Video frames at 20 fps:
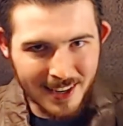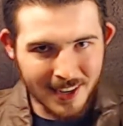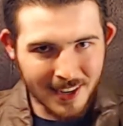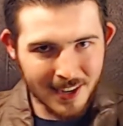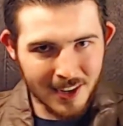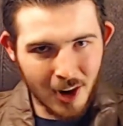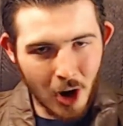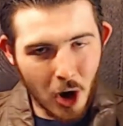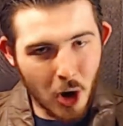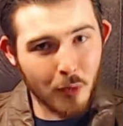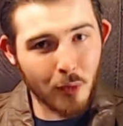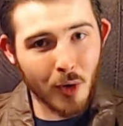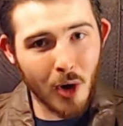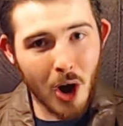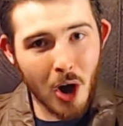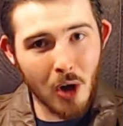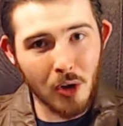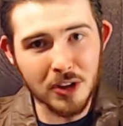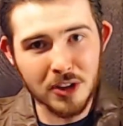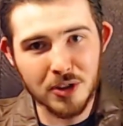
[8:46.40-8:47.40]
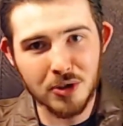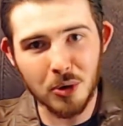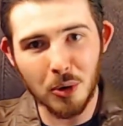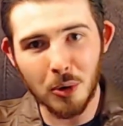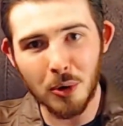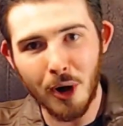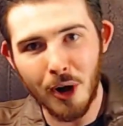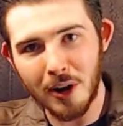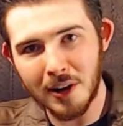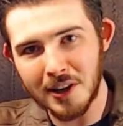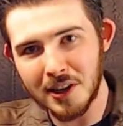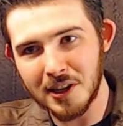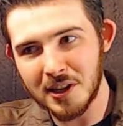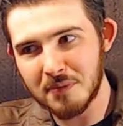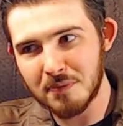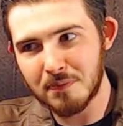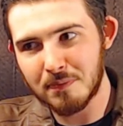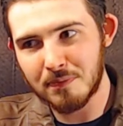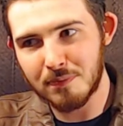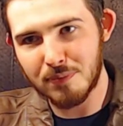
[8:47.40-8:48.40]
overall, his story arc is
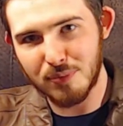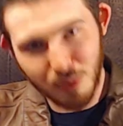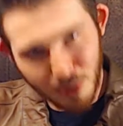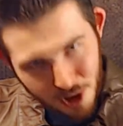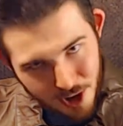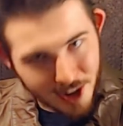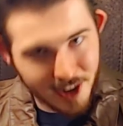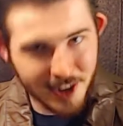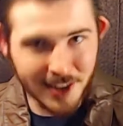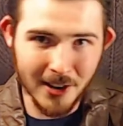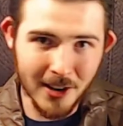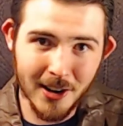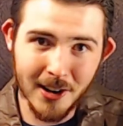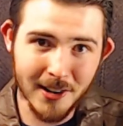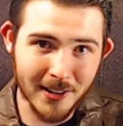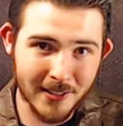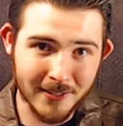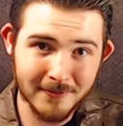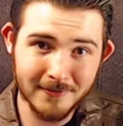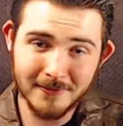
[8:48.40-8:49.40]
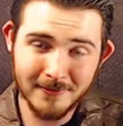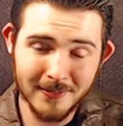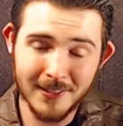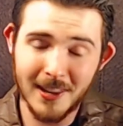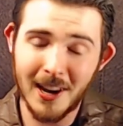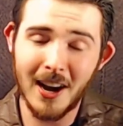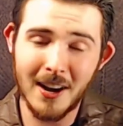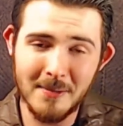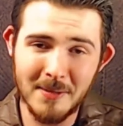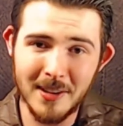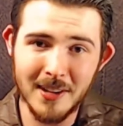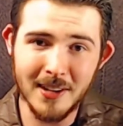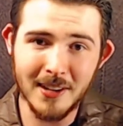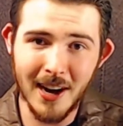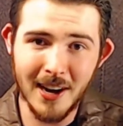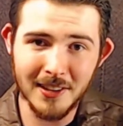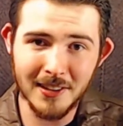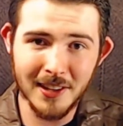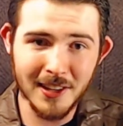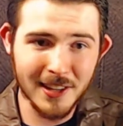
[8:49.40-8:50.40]
pretty good. I mean,
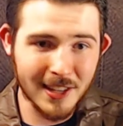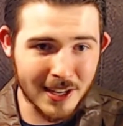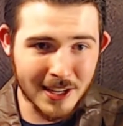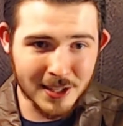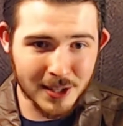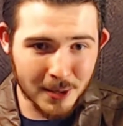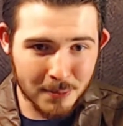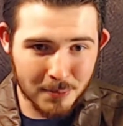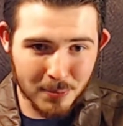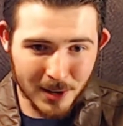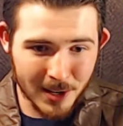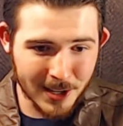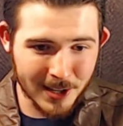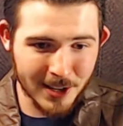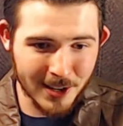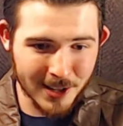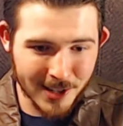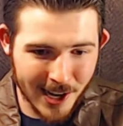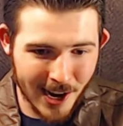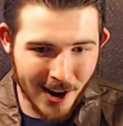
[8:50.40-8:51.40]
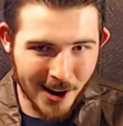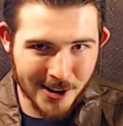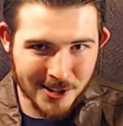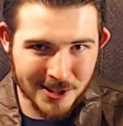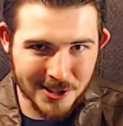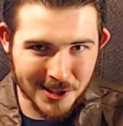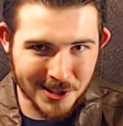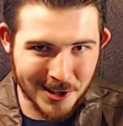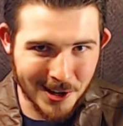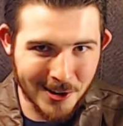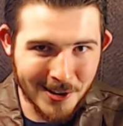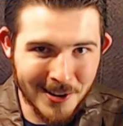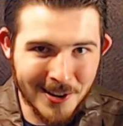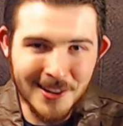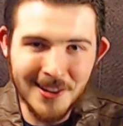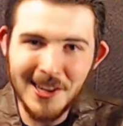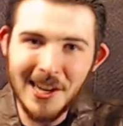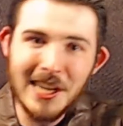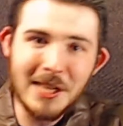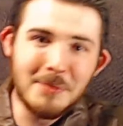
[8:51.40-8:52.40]
I think he's a pretty good character. In
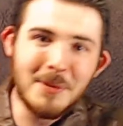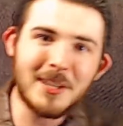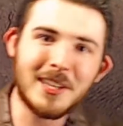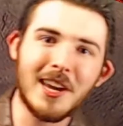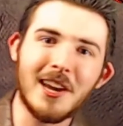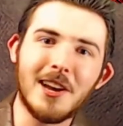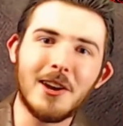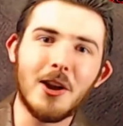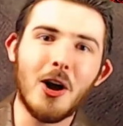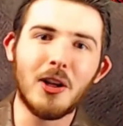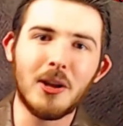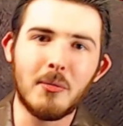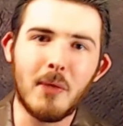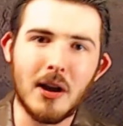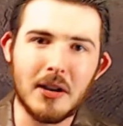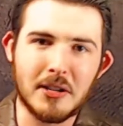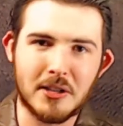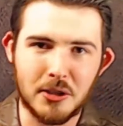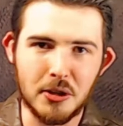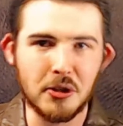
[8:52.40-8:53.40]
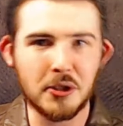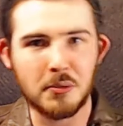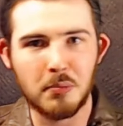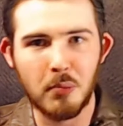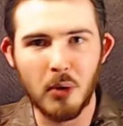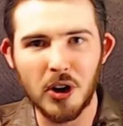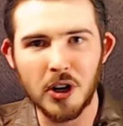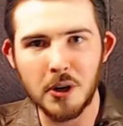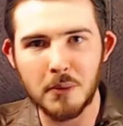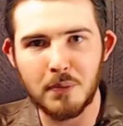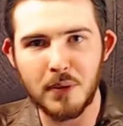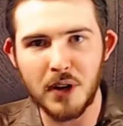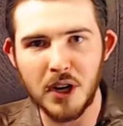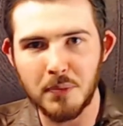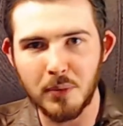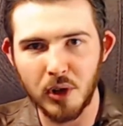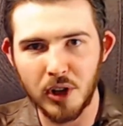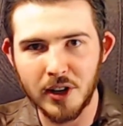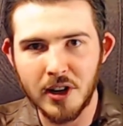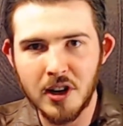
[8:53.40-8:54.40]
the beginning, all he wants to do is murder
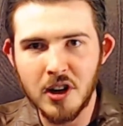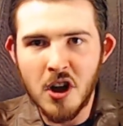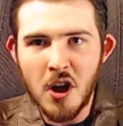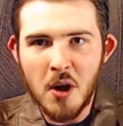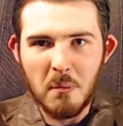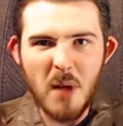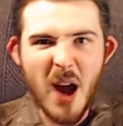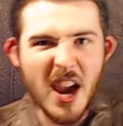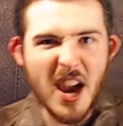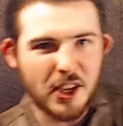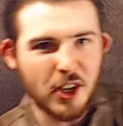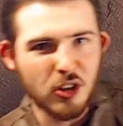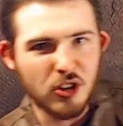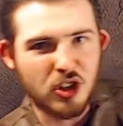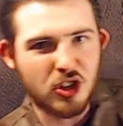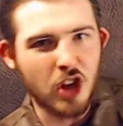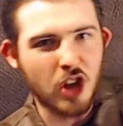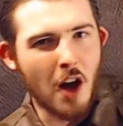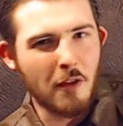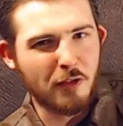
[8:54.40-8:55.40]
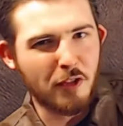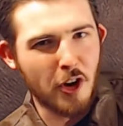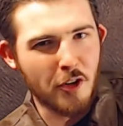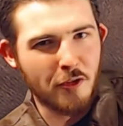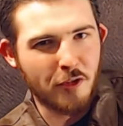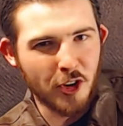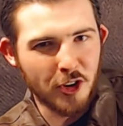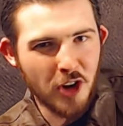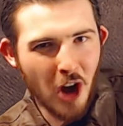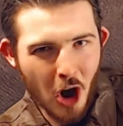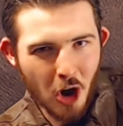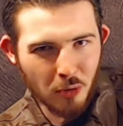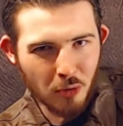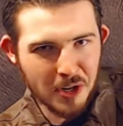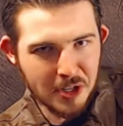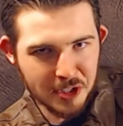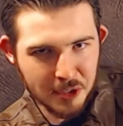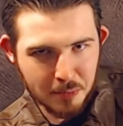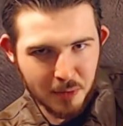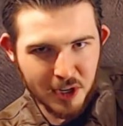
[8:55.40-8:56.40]
people and make you suffer for no
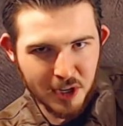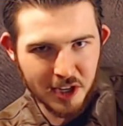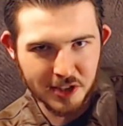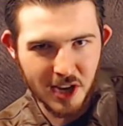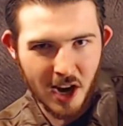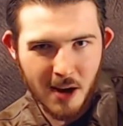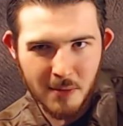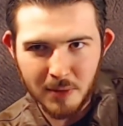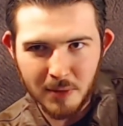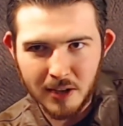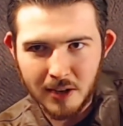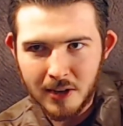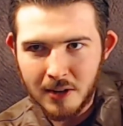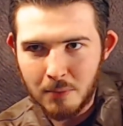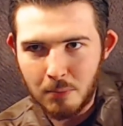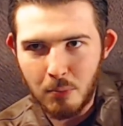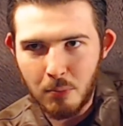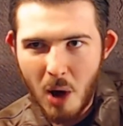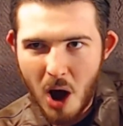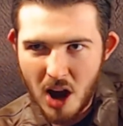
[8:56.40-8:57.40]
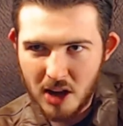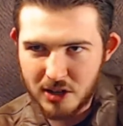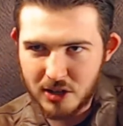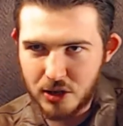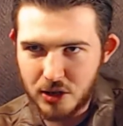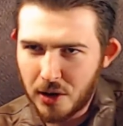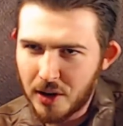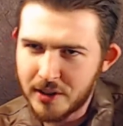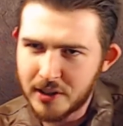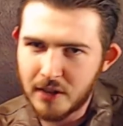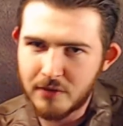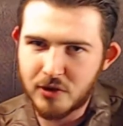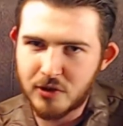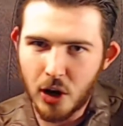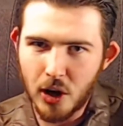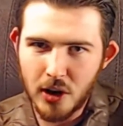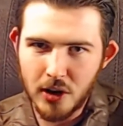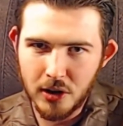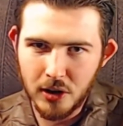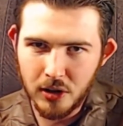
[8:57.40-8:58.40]
reason because I'm the monster and
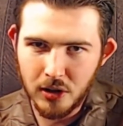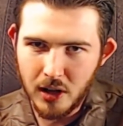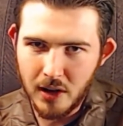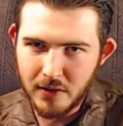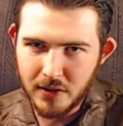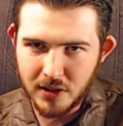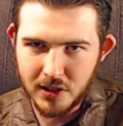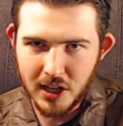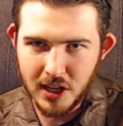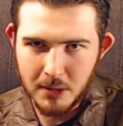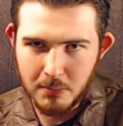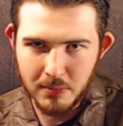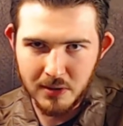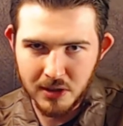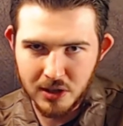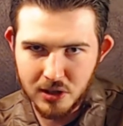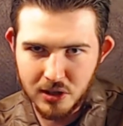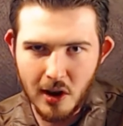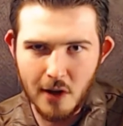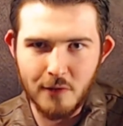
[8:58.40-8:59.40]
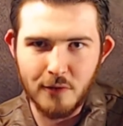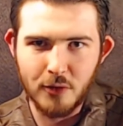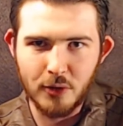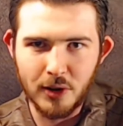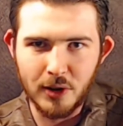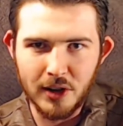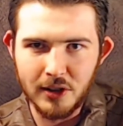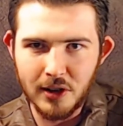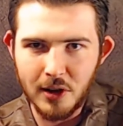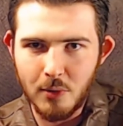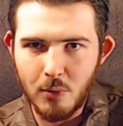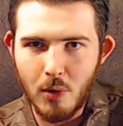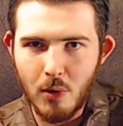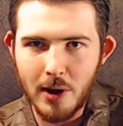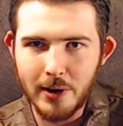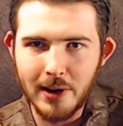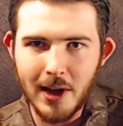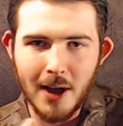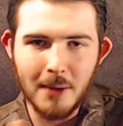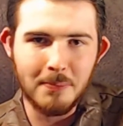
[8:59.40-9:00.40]
eternal demon suffering and
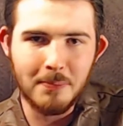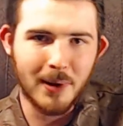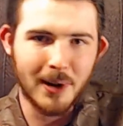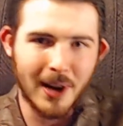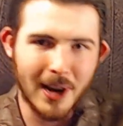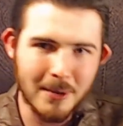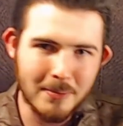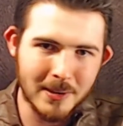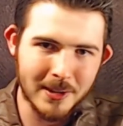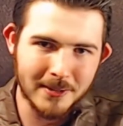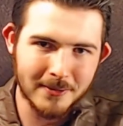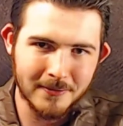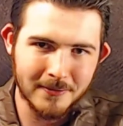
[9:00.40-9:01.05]
whatnot. But I mean,